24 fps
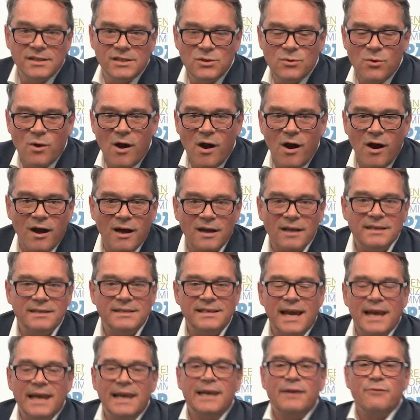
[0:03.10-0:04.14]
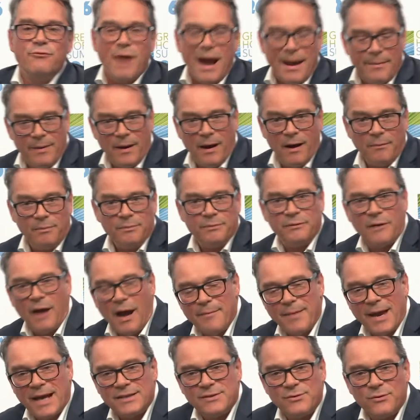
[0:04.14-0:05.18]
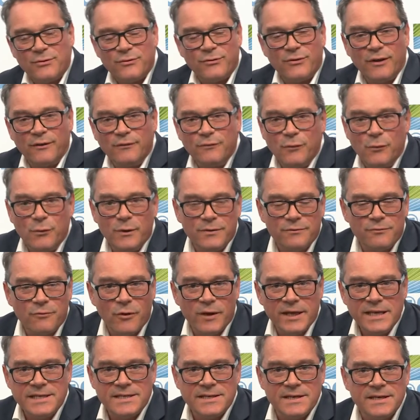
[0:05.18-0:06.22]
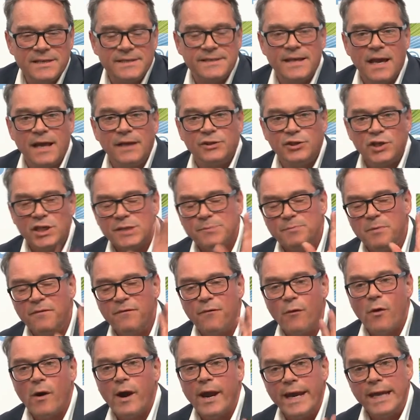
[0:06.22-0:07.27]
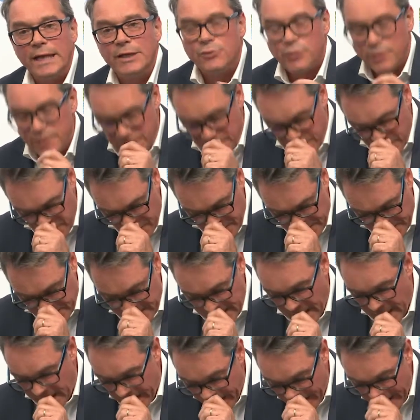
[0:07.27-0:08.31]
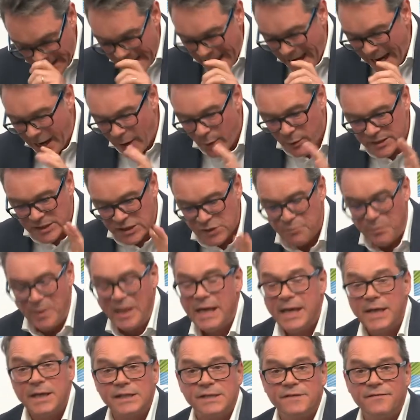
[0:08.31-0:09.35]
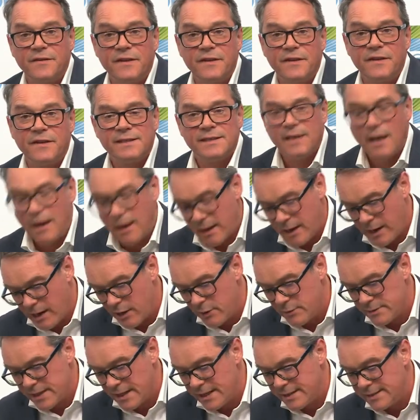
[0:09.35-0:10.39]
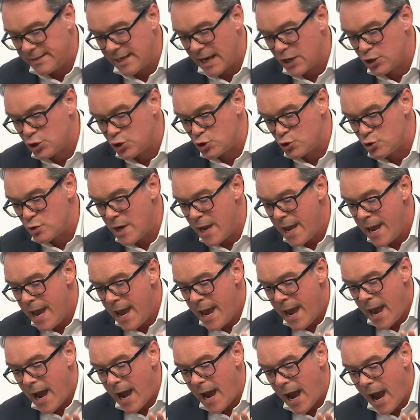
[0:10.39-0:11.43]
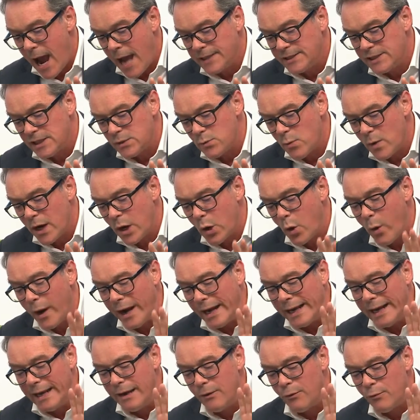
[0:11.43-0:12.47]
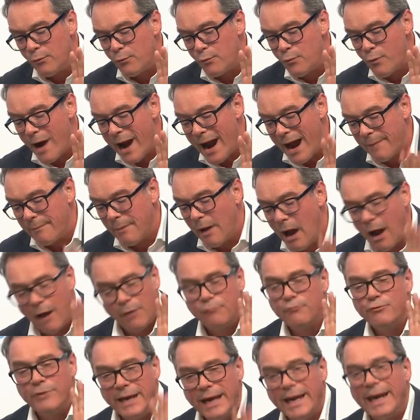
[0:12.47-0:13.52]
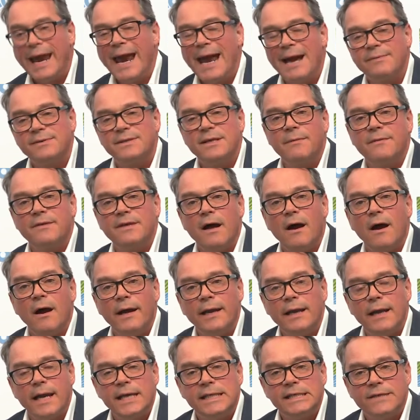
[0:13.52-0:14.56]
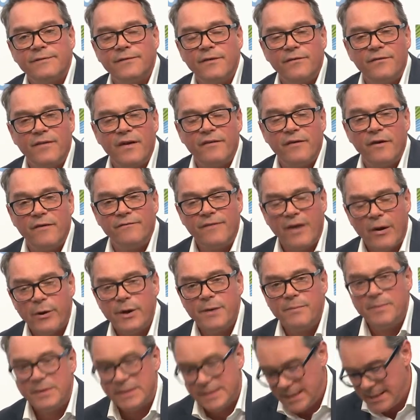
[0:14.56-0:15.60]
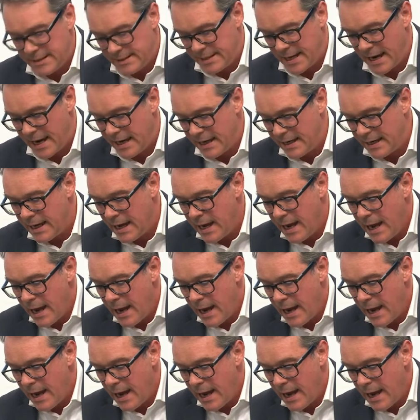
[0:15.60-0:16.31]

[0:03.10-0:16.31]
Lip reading: to our daily wrap-up. I'm Axel Threlfall with Reuters. Just before I introduce our speakers for this closing session, I just want to quickly recap some of the highlights of a very busy day